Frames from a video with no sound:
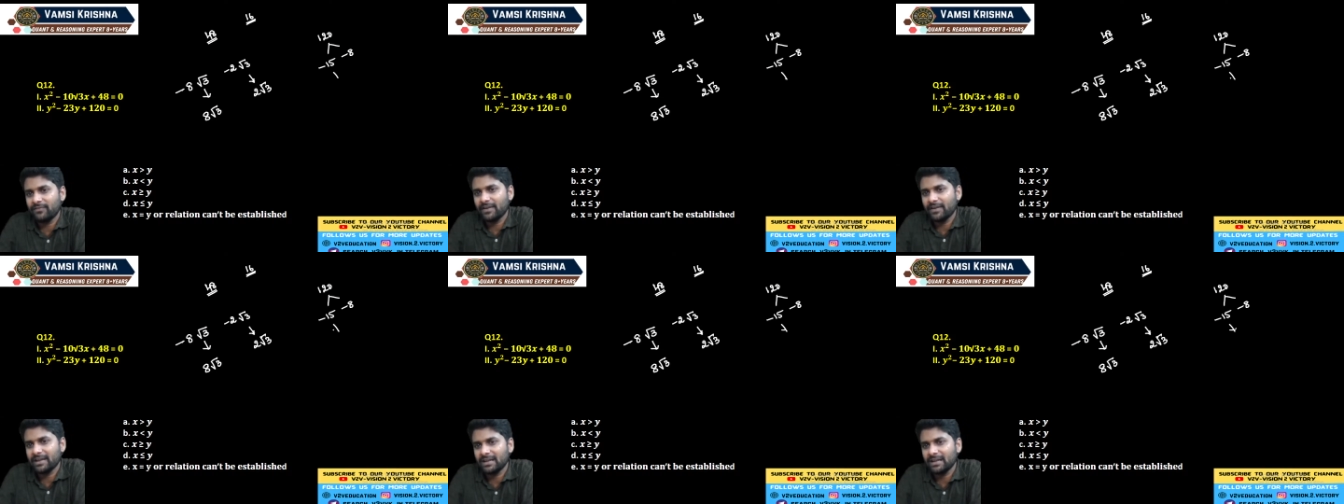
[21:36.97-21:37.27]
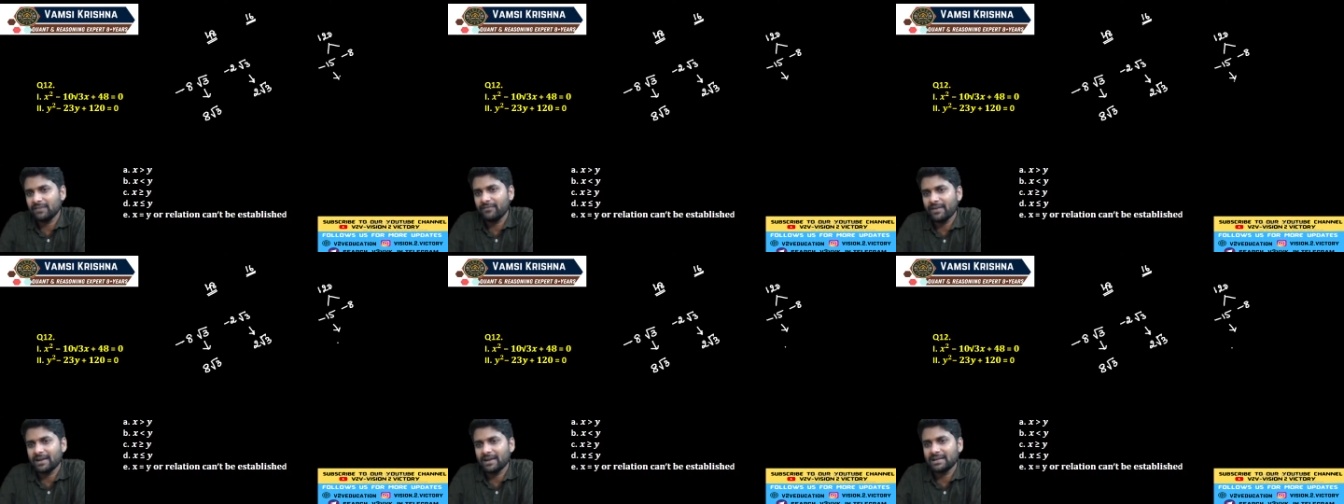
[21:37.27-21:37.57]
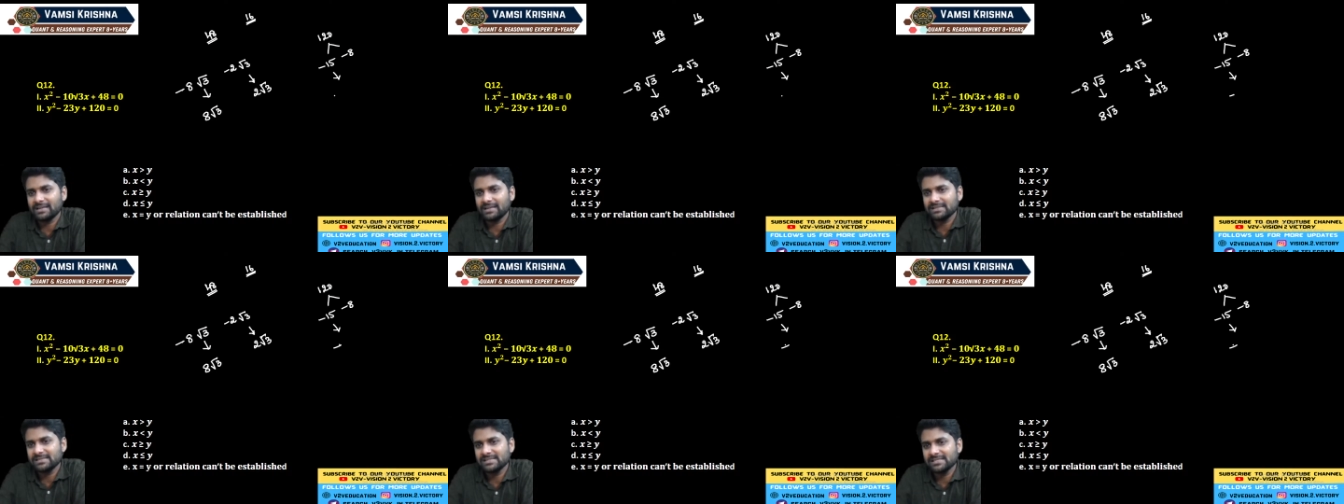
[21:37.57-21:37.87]
Final
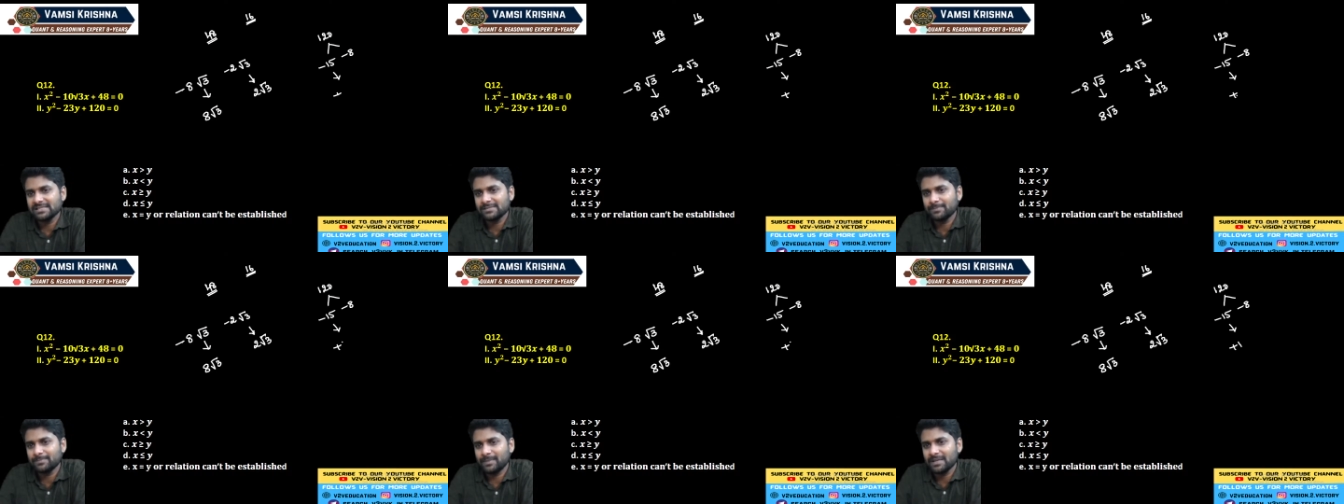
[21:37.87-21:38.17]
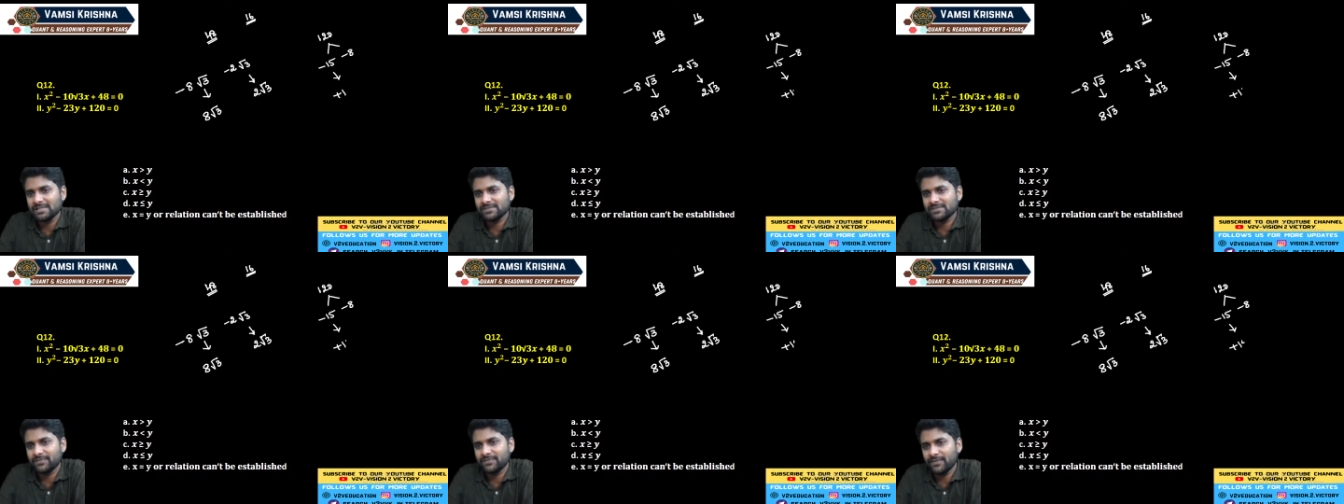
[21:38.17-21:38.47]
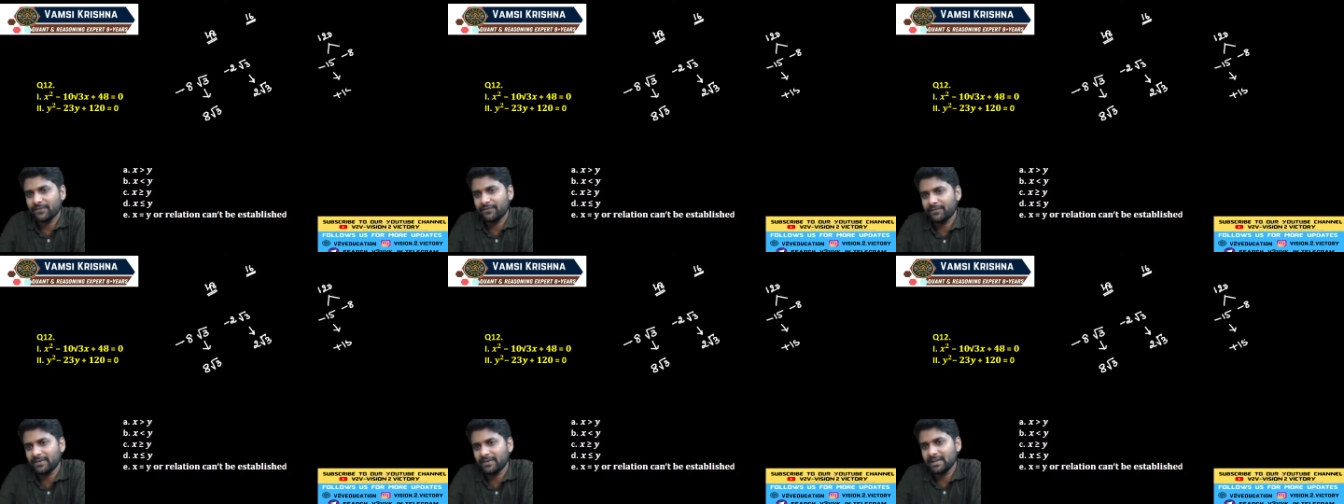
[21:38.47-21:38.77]
factors is plus
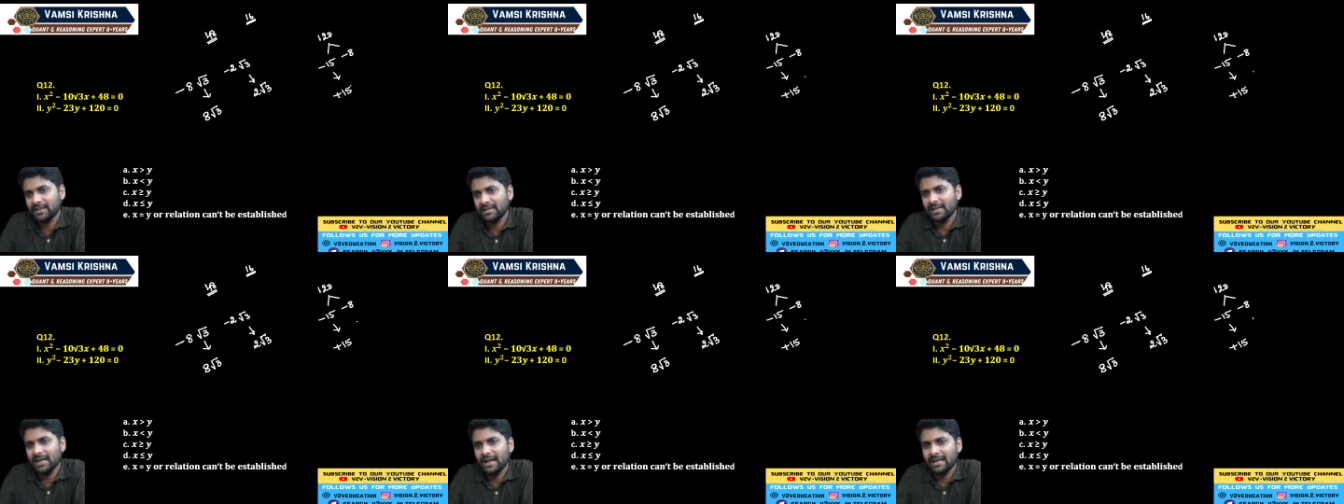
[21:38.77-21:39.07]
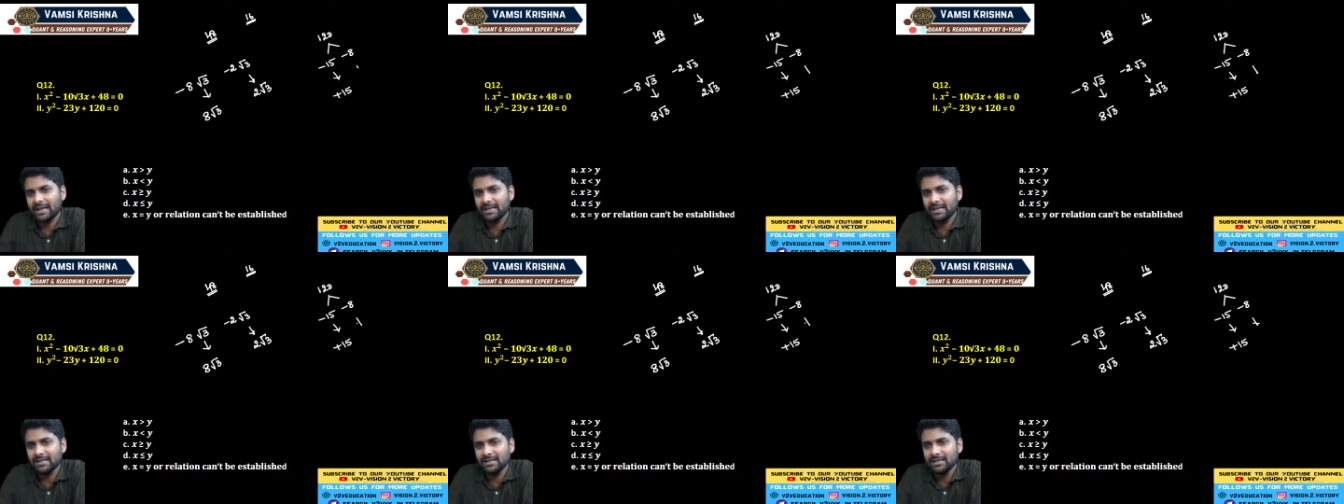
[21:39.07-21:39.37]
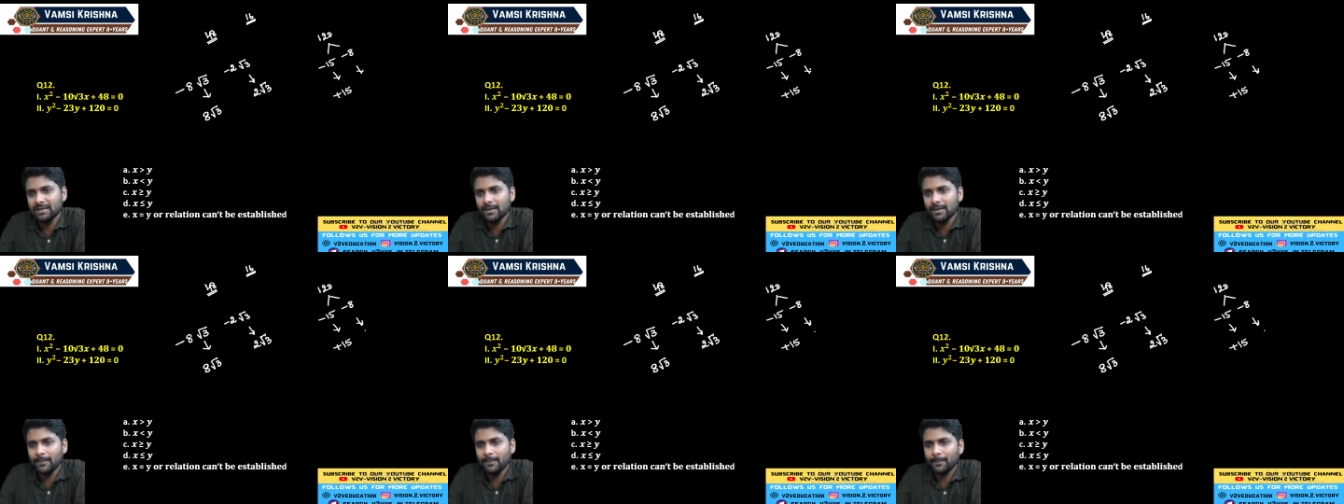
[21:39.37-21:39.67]
15 and
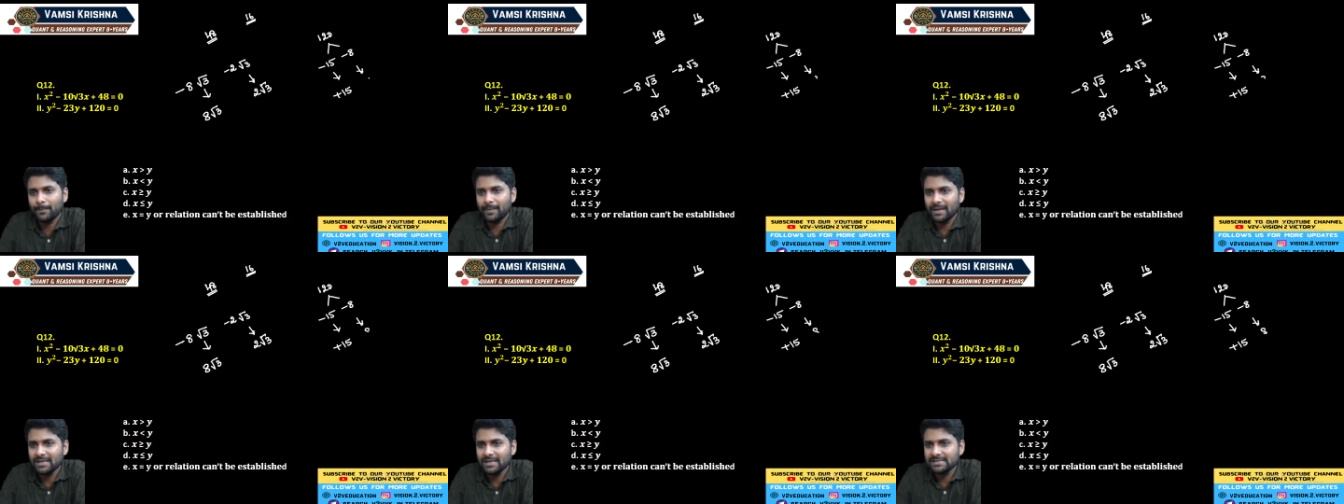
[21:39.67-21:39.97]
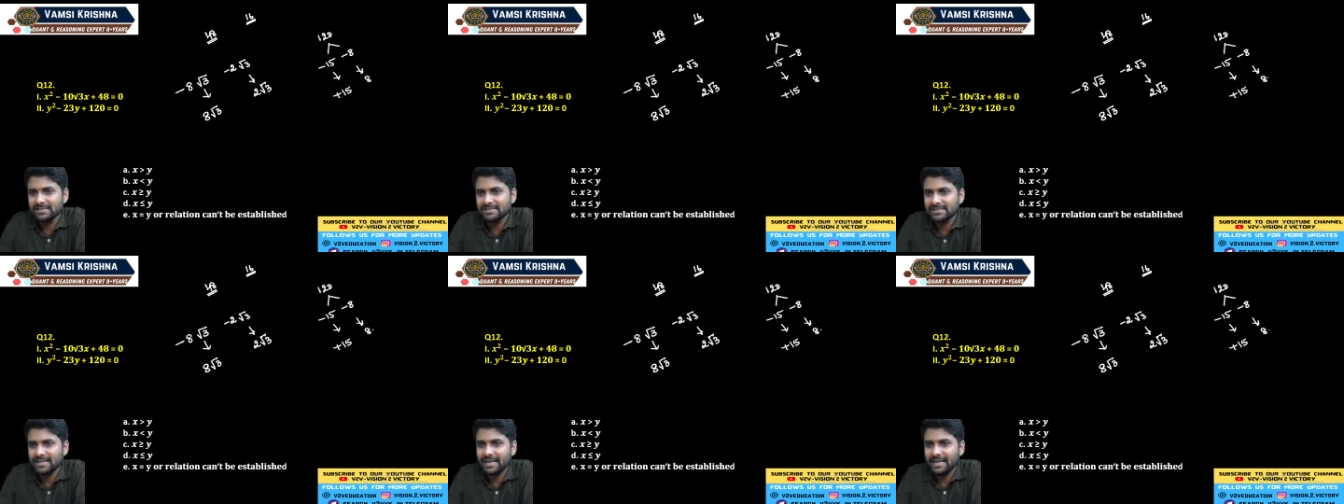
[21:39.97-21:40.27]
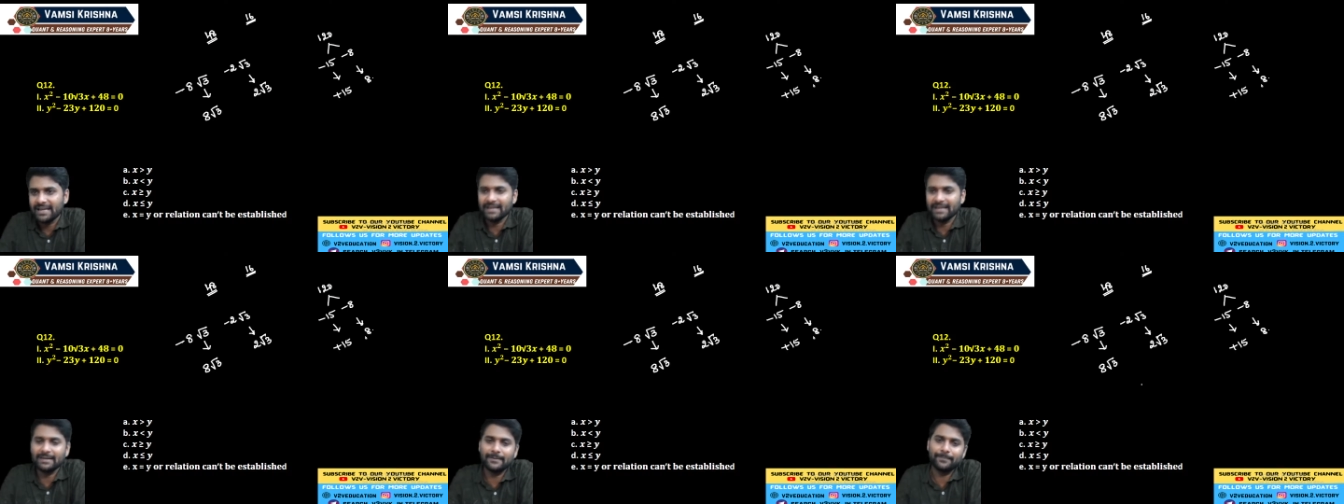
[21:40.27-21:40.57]
plus
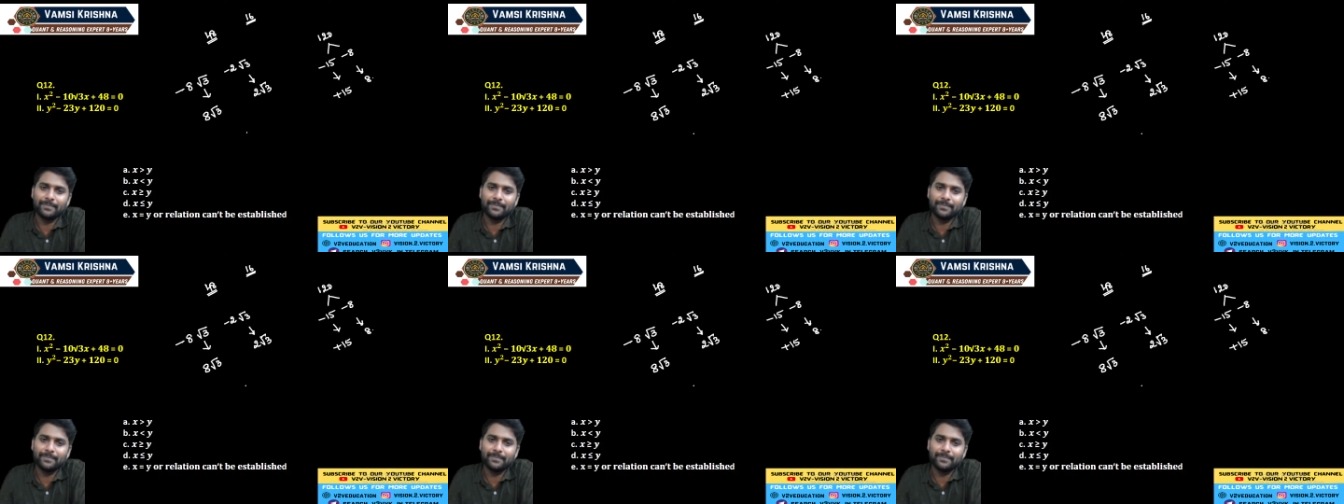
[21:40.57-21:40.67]
8.